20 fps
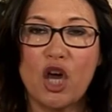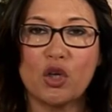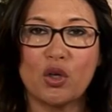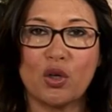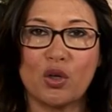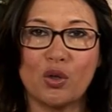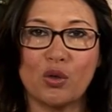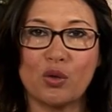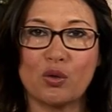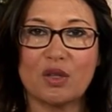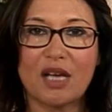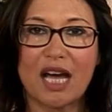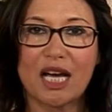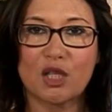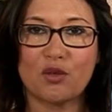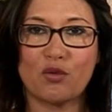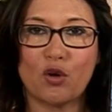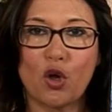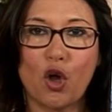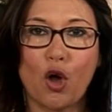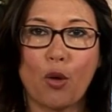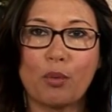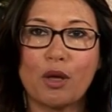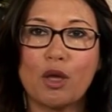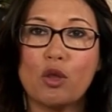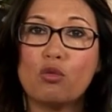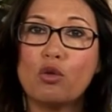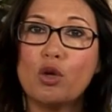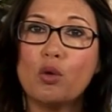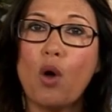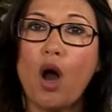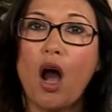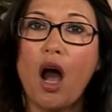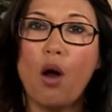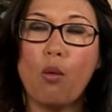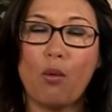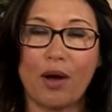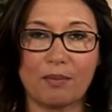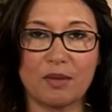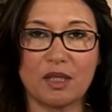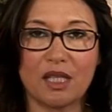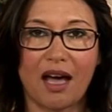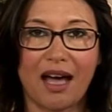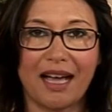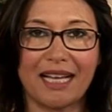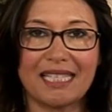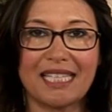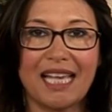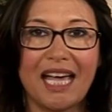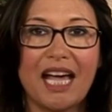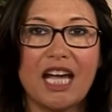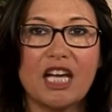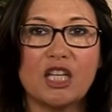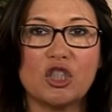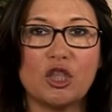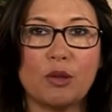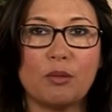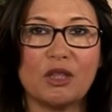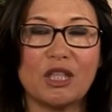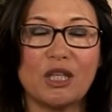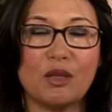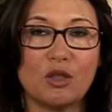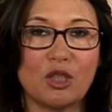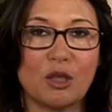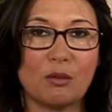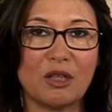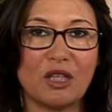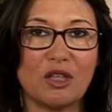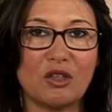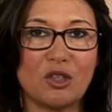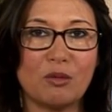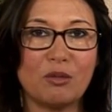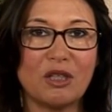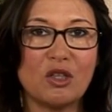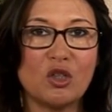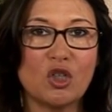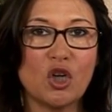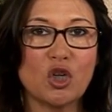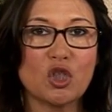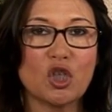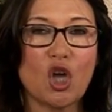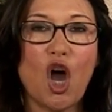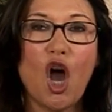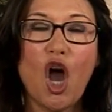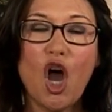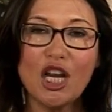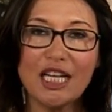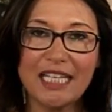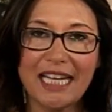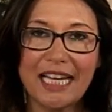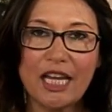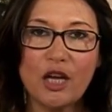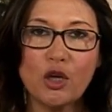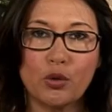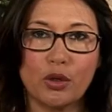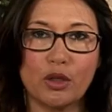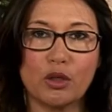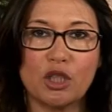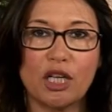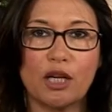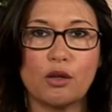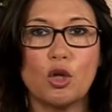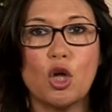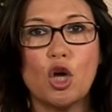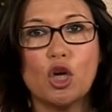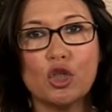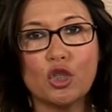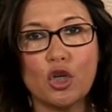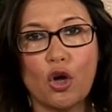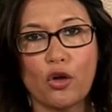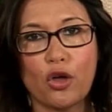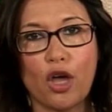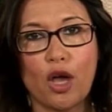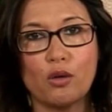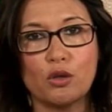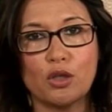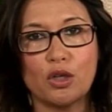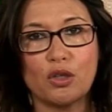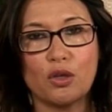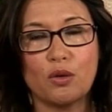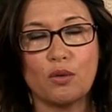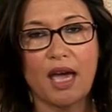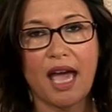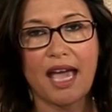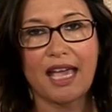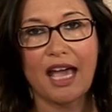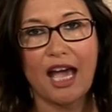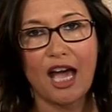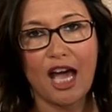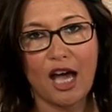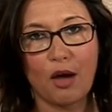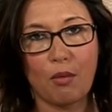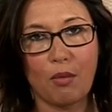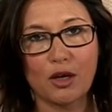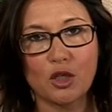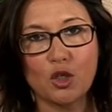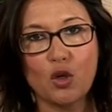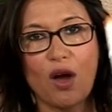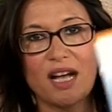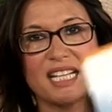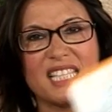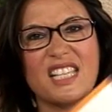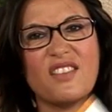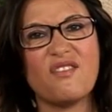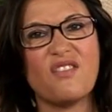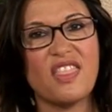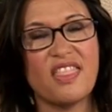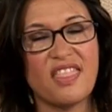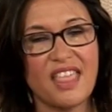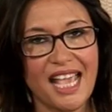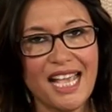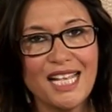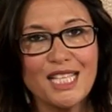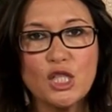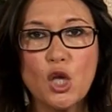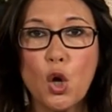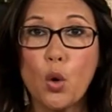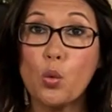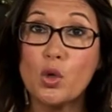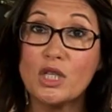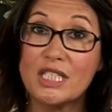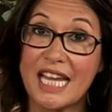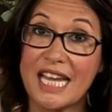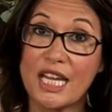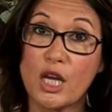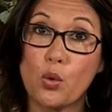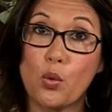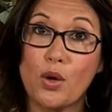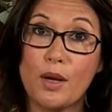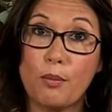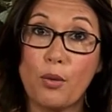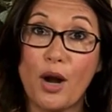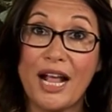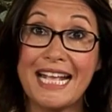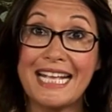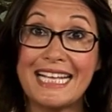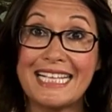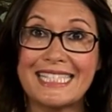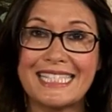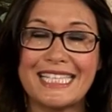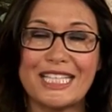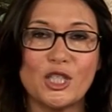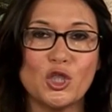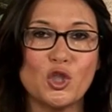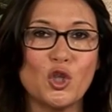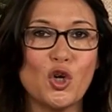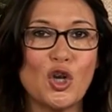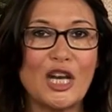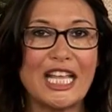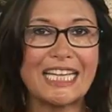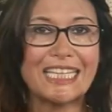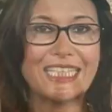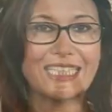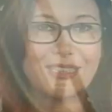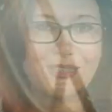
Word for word: You can also ask for a copy through our website www.holidayandcruisechannel.co.uk. And whilst you're asking for this, we'll take a quick break. See you shortly.